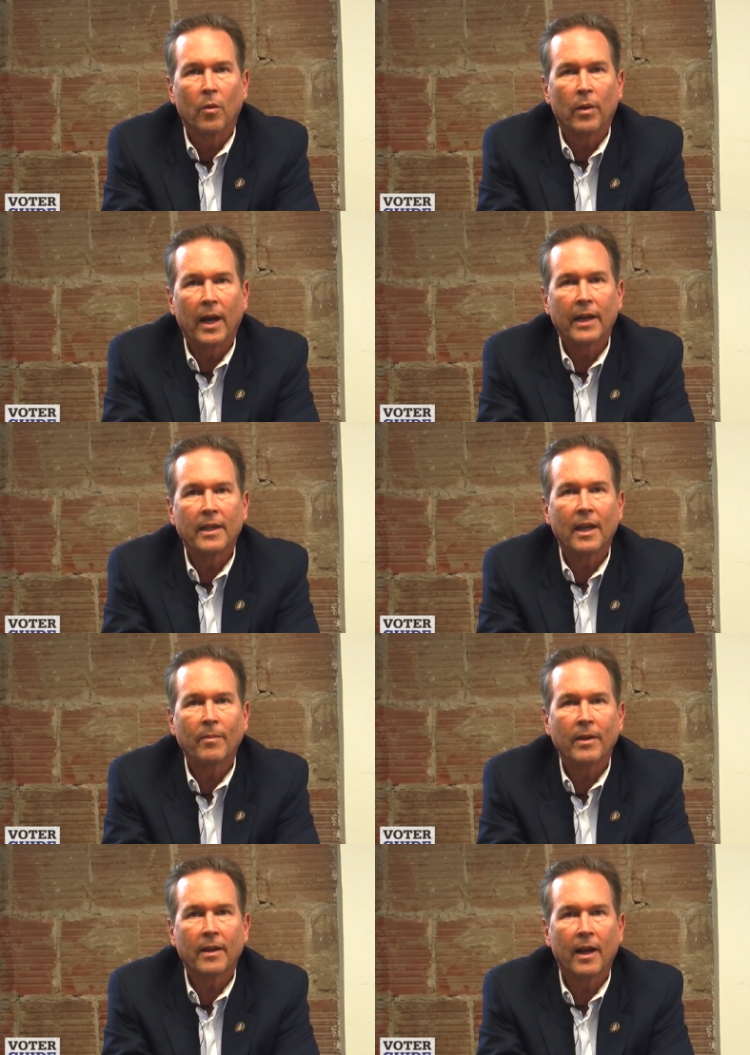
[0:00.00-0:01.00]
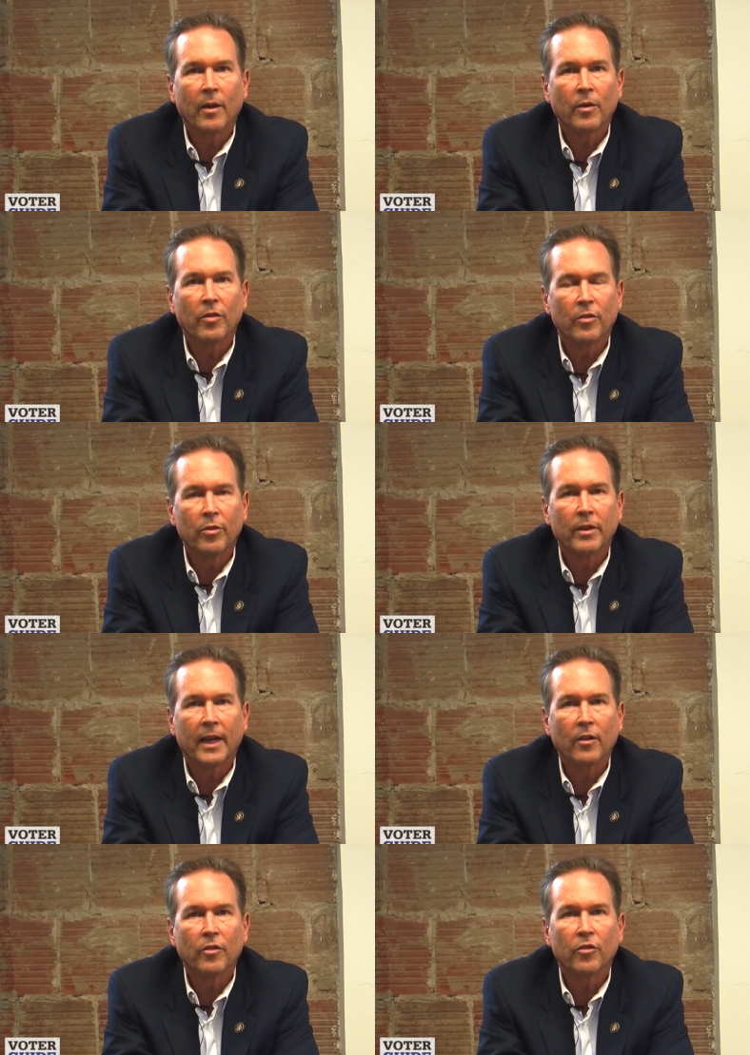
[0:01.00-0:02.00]
When I came to Congress in
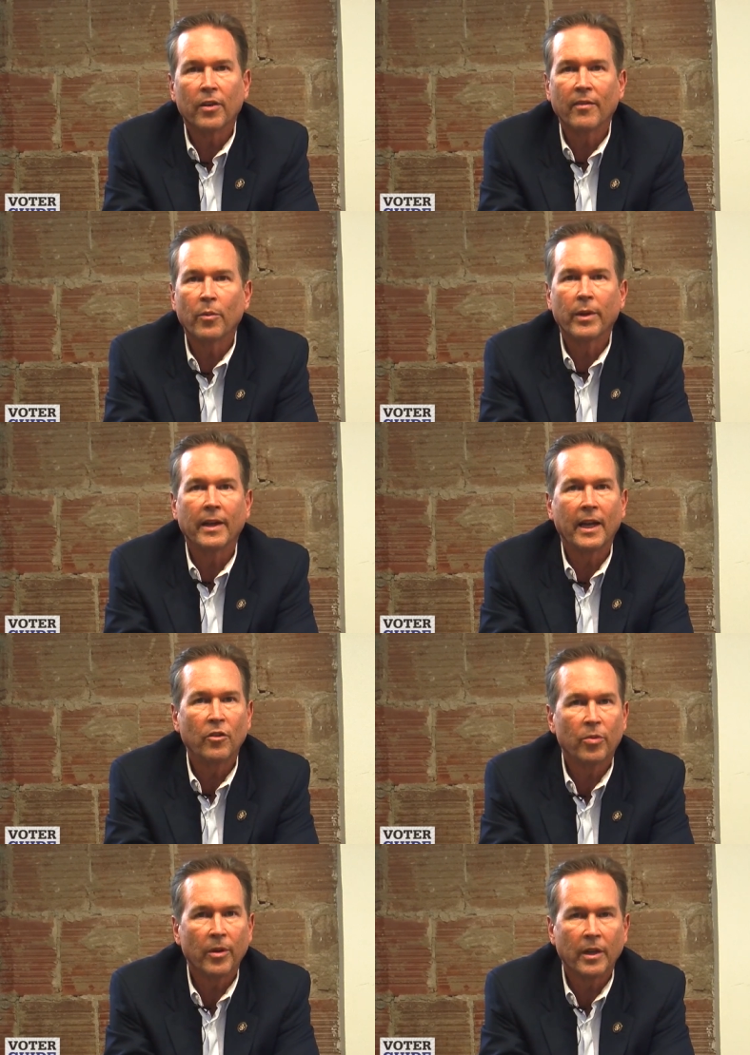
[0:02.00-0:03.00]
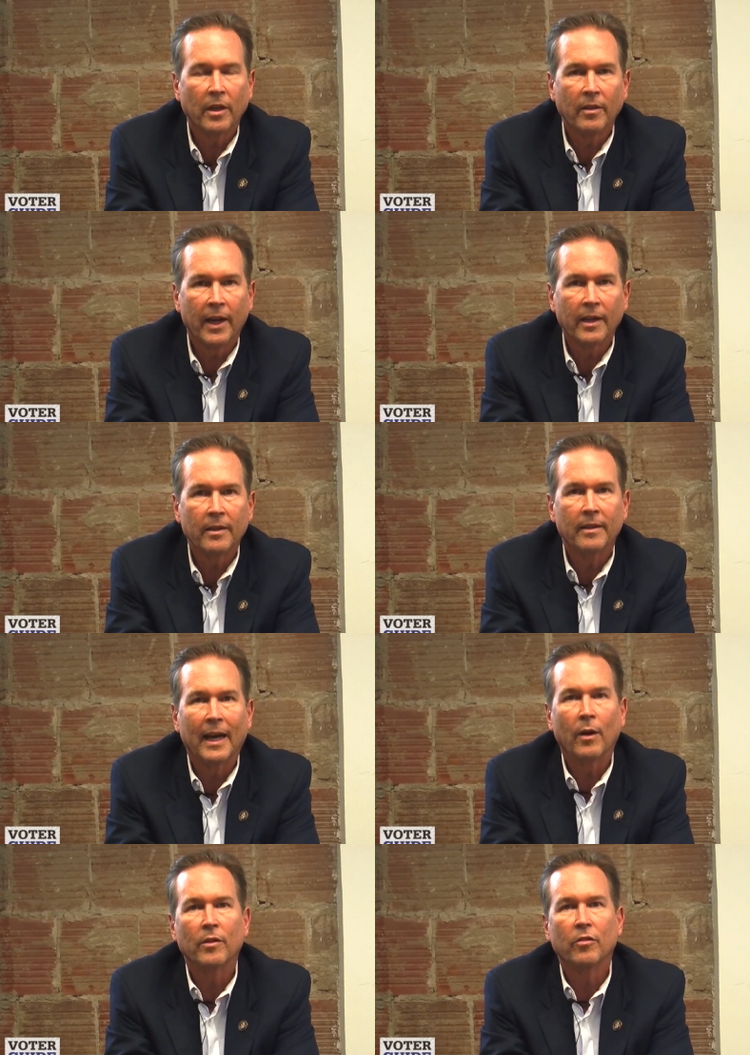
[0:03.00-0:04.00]
2007, we had 8 trillion in debt.
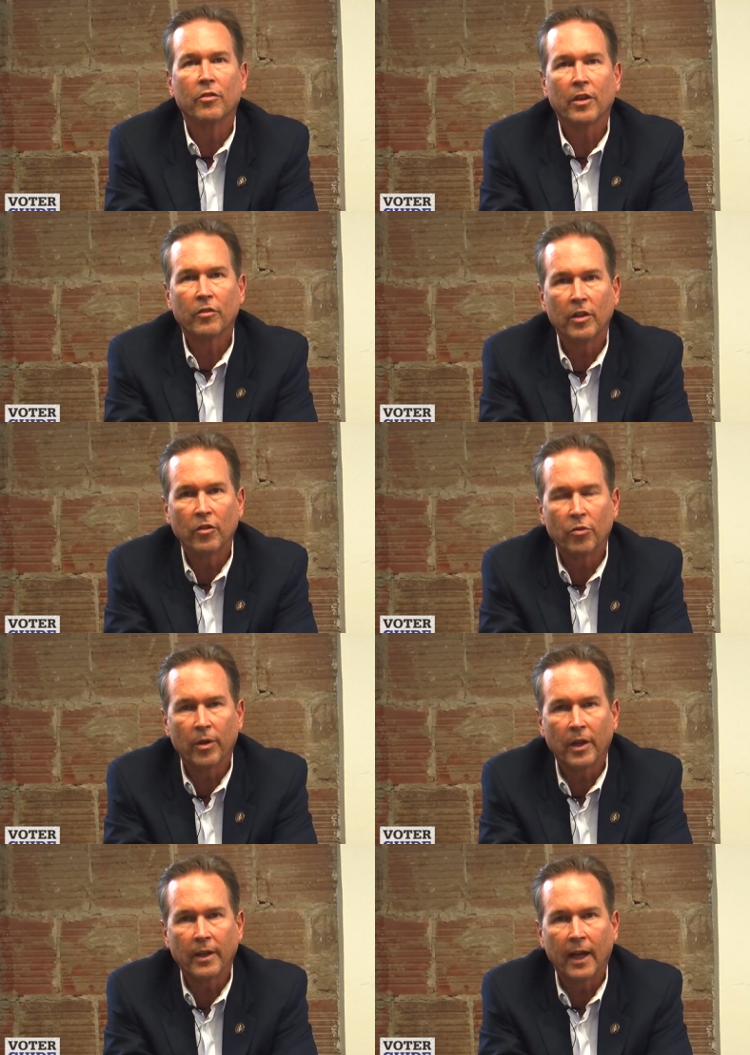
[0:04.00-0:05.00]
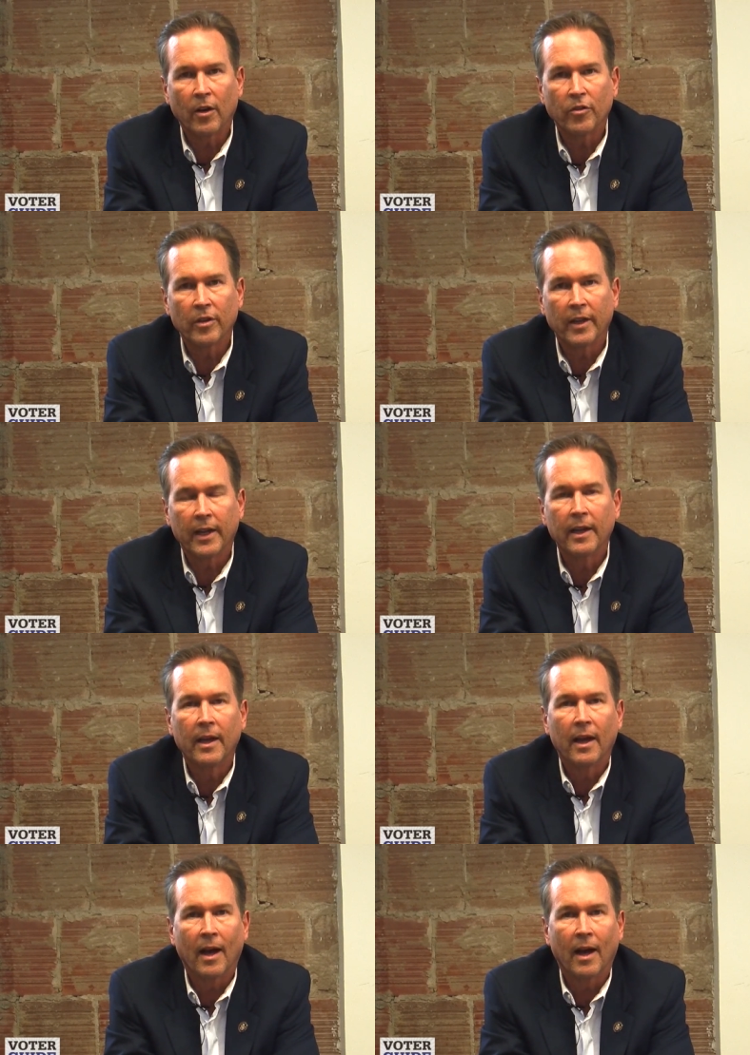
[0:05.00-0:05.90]
Now it's 16 trillion dollars in debt.